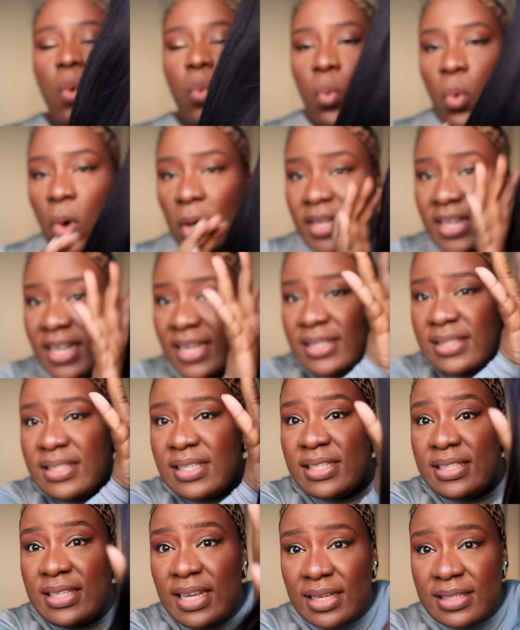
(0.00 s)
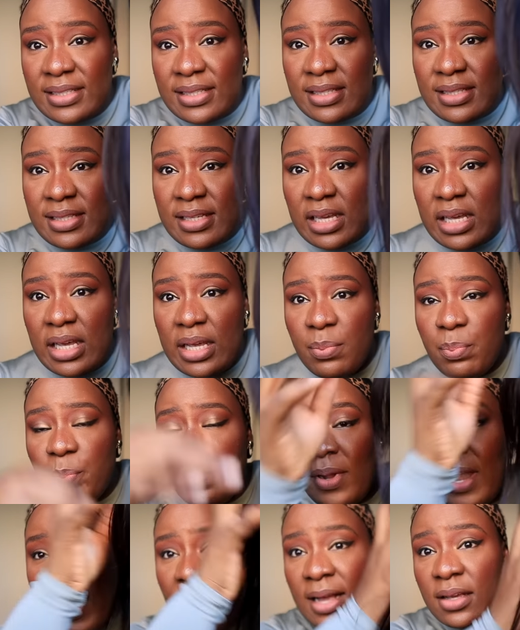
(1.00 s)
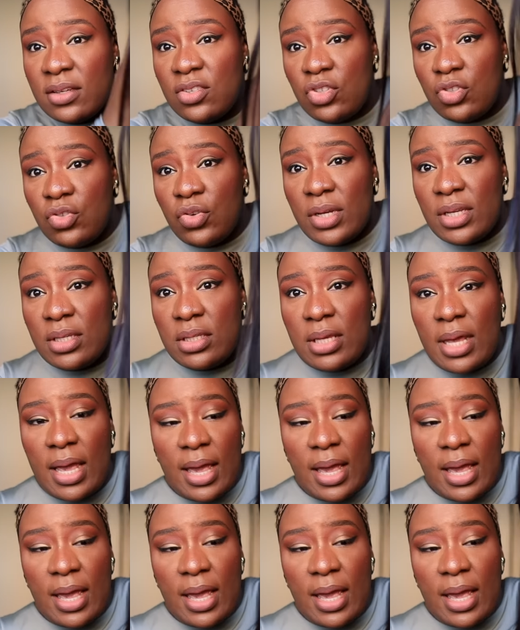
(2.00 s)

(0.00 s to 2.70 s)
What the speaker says: 180 density black straight